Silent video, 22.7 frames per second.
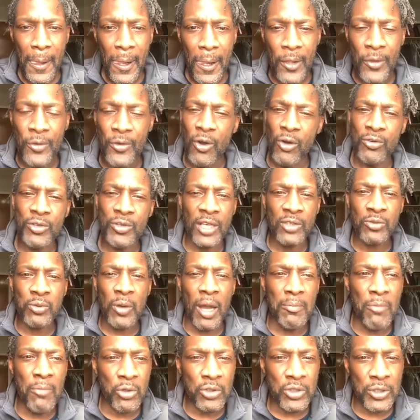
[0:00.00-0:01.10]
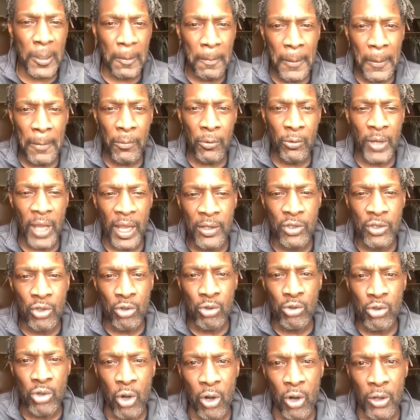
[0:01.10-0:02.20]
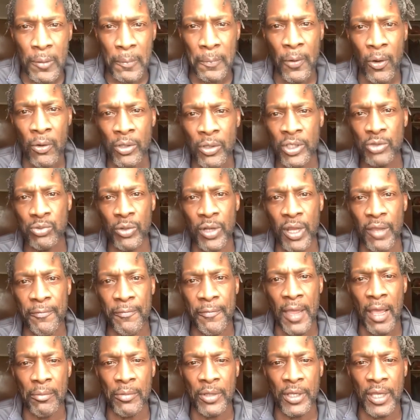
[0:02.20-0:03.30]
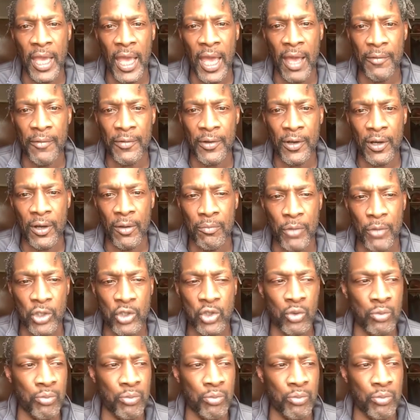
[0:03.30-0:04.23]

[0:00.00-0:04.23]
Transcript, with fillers: You know, that's why most of the people that do call the police when their family have a mental